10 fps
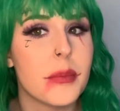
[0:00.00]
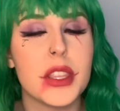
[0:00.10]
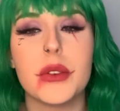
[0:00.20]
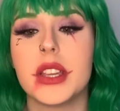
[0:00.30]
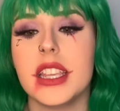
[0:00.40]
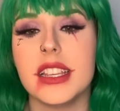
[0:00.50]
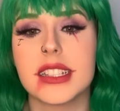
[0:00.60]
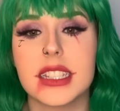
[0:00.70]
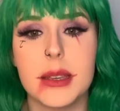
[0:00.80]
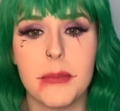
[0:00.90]
but you could
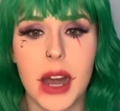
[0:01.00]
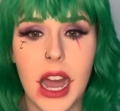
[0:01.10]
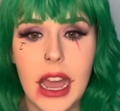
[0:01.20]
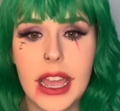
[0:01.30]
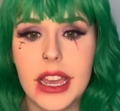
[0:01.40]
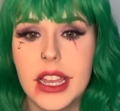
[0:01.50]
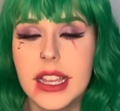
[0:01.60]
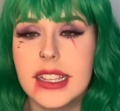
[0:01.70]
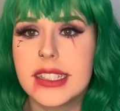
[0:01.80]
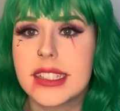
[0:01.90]
easily buy
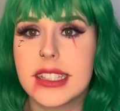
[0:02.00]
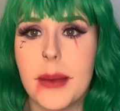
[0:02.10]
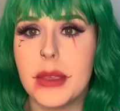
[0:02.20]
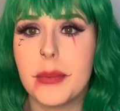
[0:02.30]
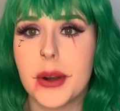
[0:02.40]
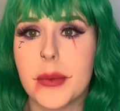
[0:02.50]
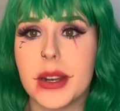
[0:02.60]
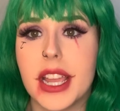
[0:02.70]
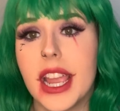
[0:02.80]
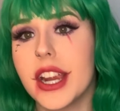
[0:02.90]

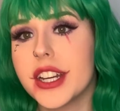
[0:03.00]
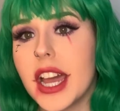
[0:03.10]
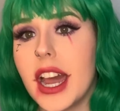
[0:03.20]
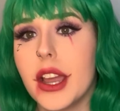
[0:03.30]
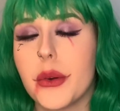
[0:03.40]
semi-permanent hair dye,